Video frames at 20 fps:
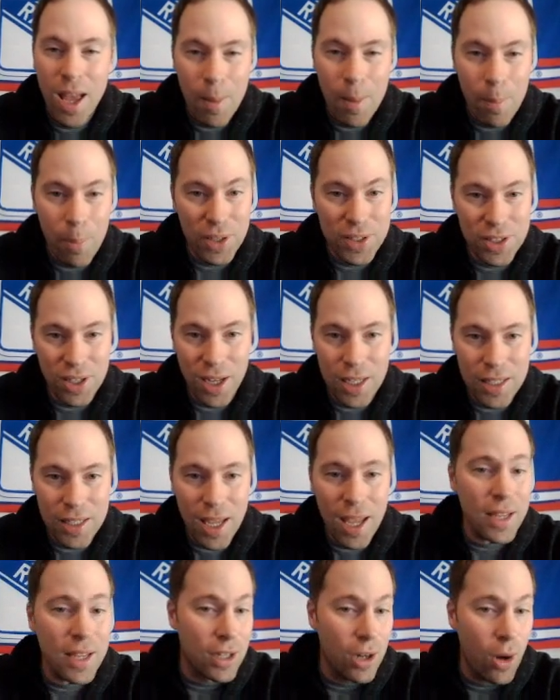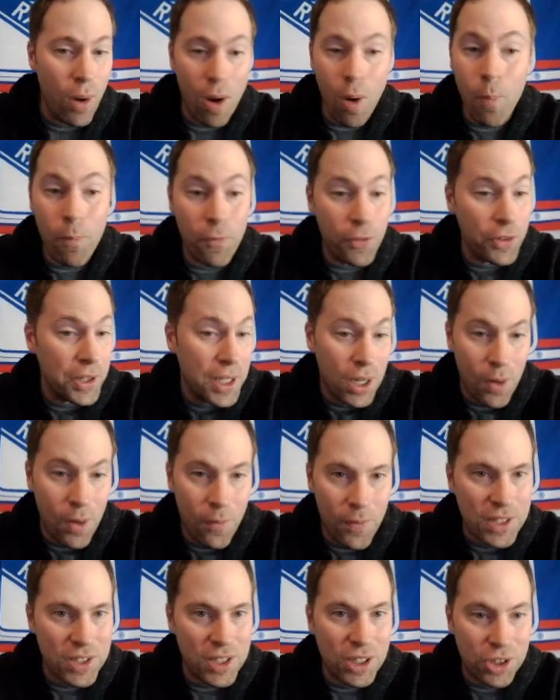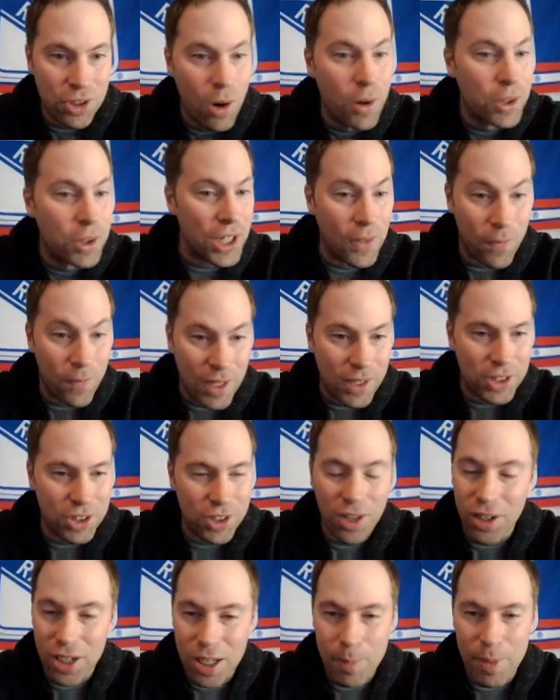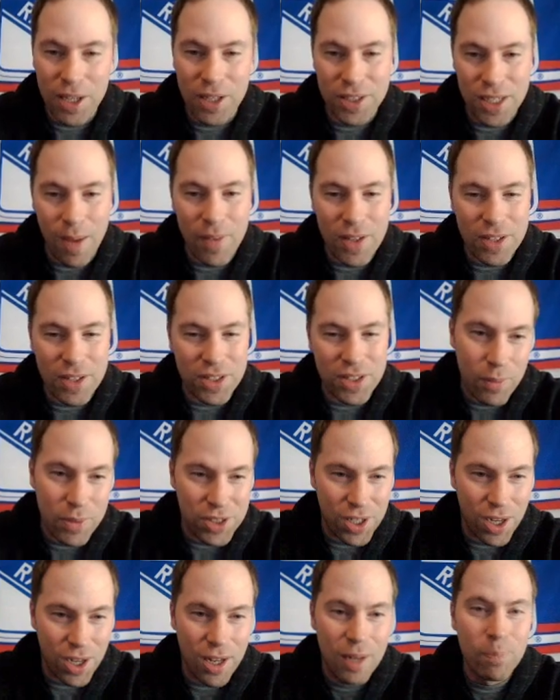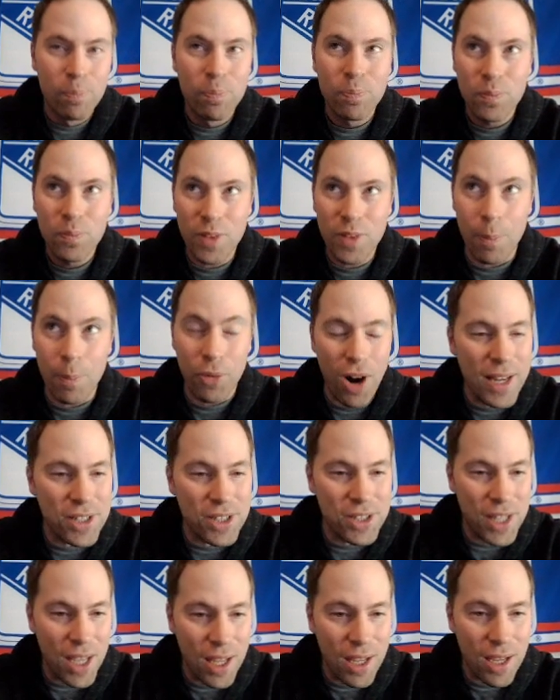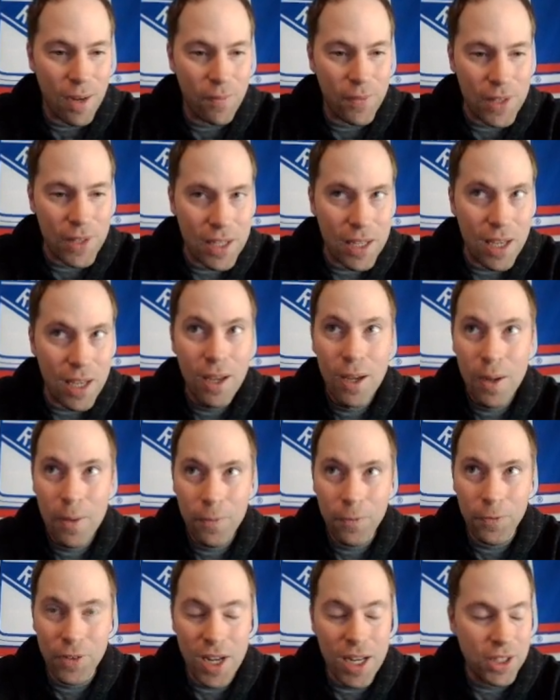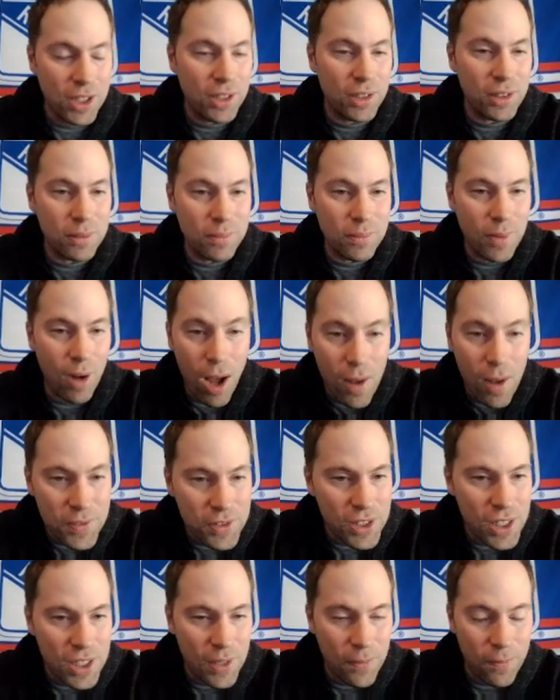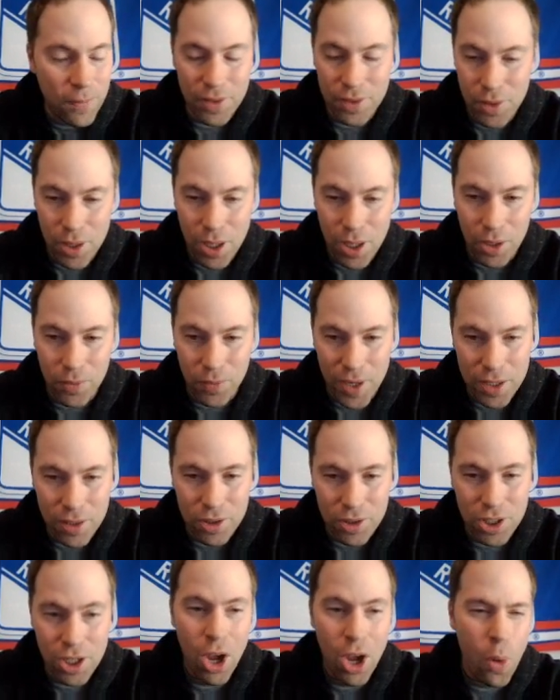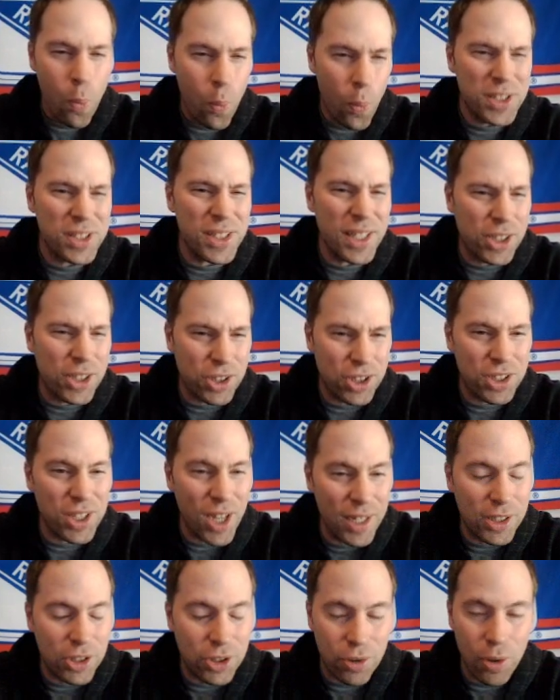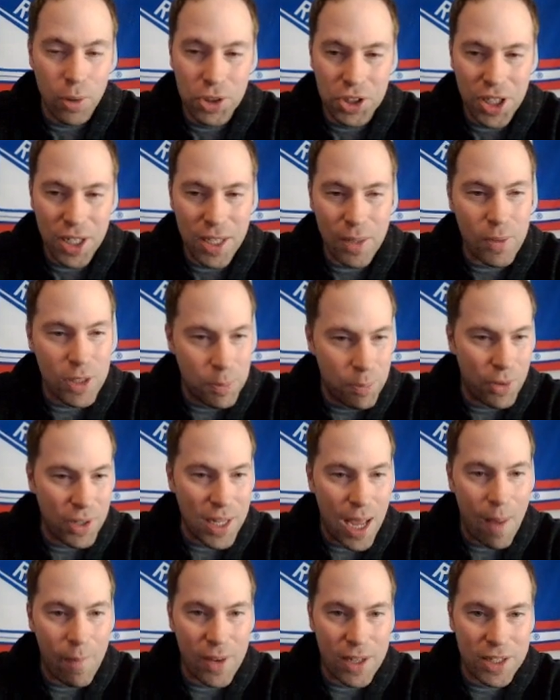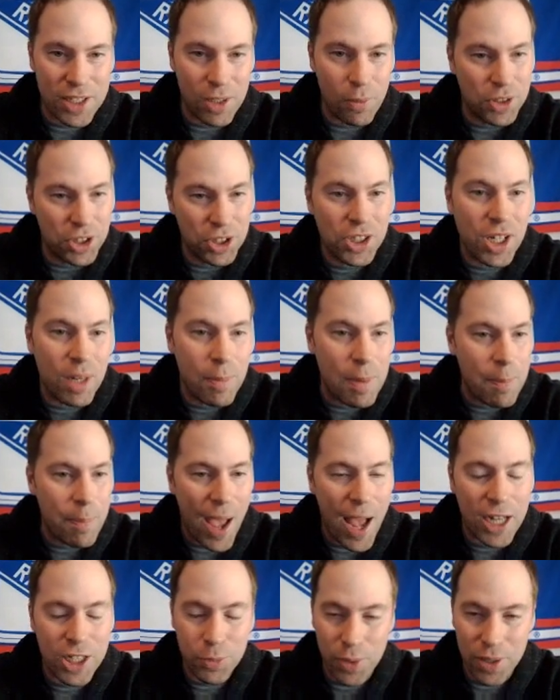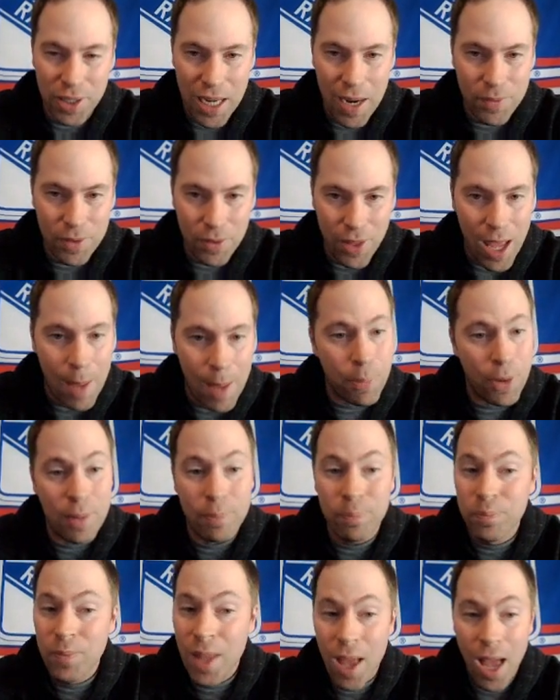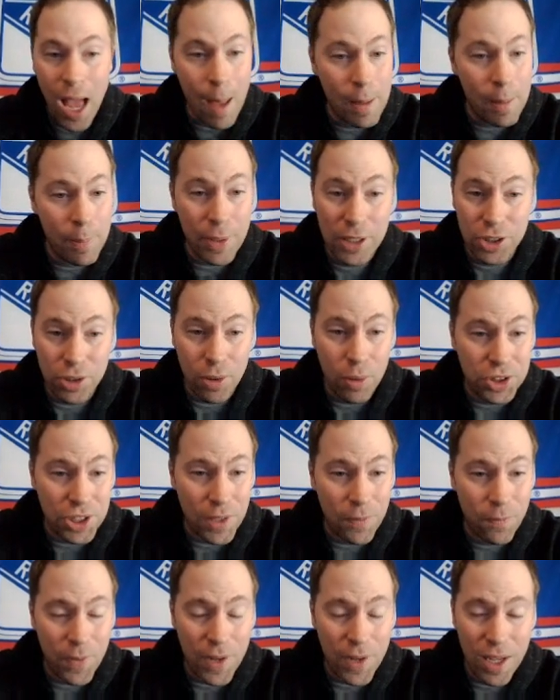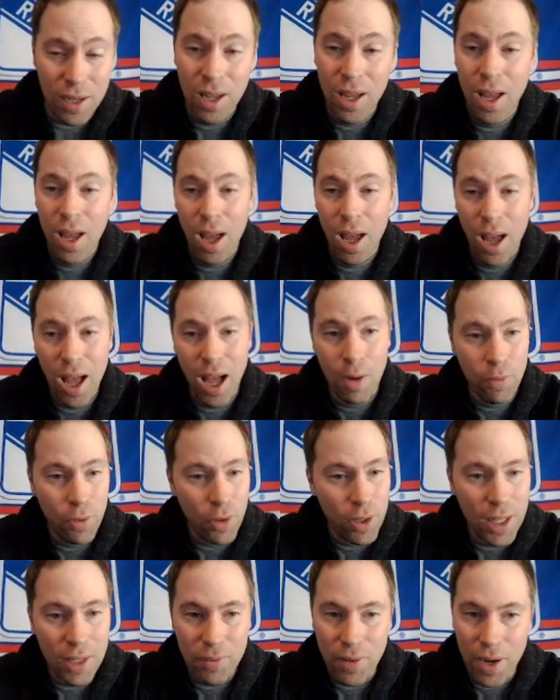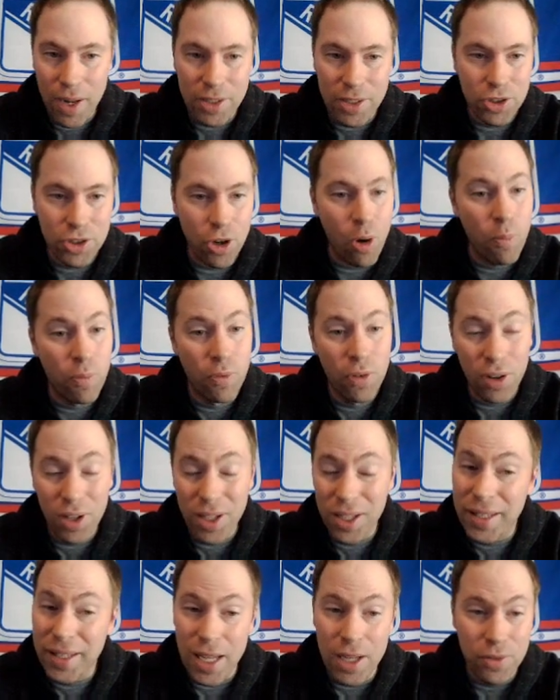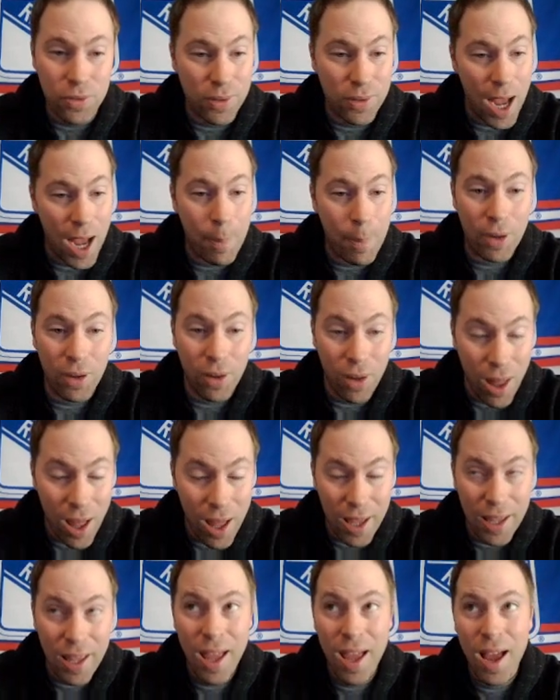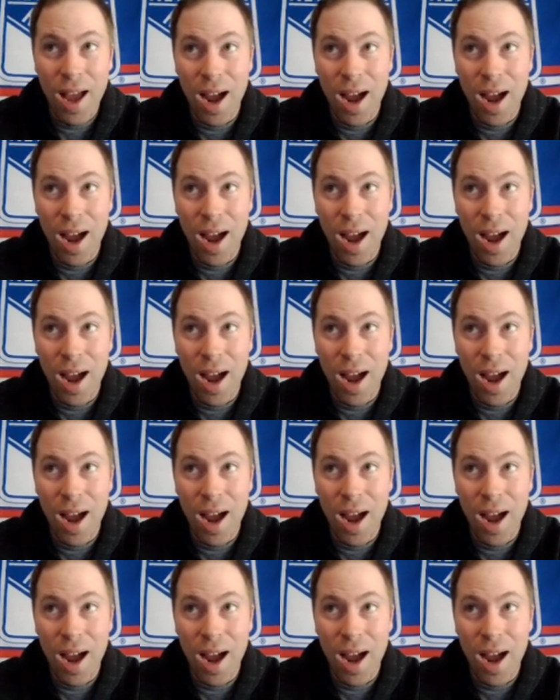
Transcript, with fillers: But, uh, yeah, you know, hopefully you're a Vincent Trocheck fan, Charlie, because obviously that was uh, the prize get of the free agent offseason for the New York Rangers. Once they signed Trocheck, it was pretty obvious it was just going to be patchwork after that, but I'm a big Trocheck fan. Uh, really like Ryan Strome, really like Andrew Kopp a lot.